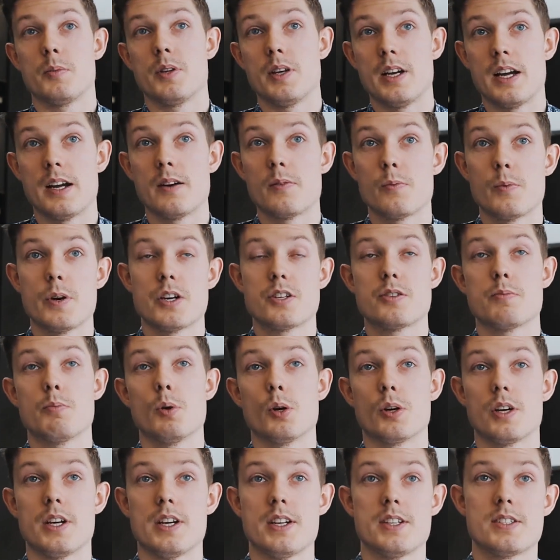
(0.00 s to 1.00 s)
from the
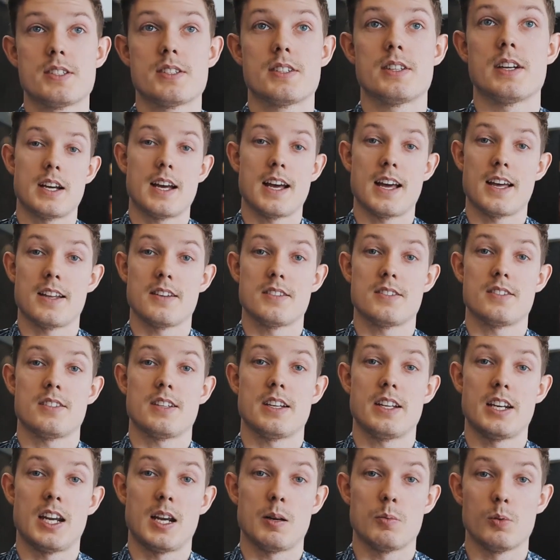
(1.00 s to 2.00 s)
rich bookies and
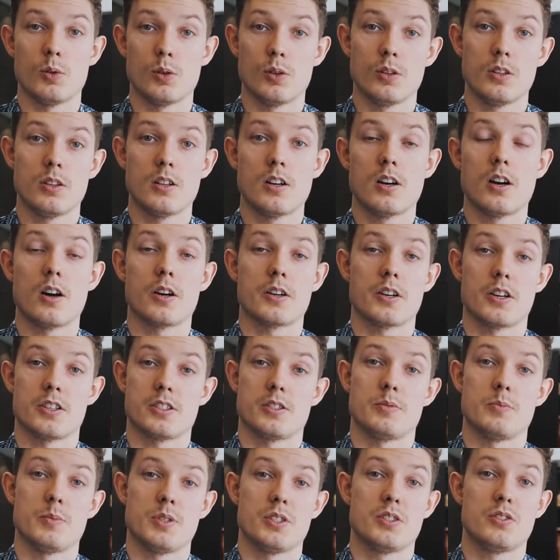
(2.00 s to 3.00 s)
enable our
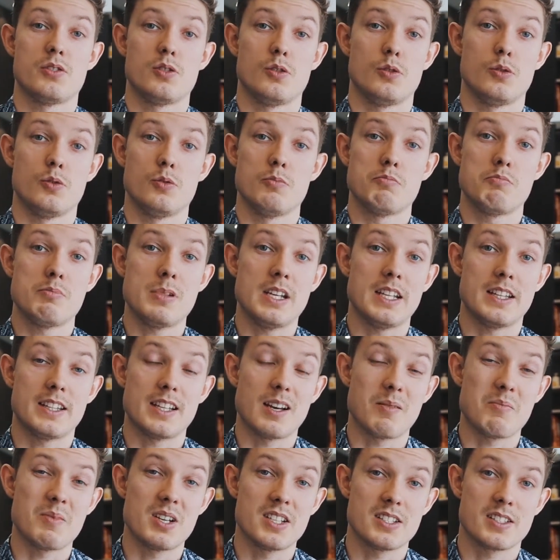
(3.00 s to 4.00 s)
customers to
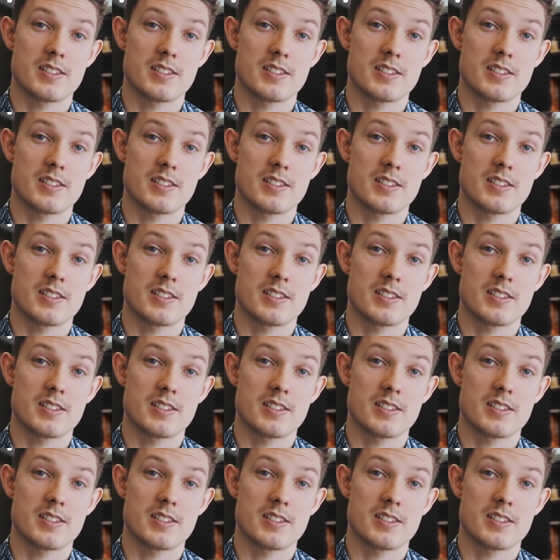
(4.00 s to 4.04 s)
beat them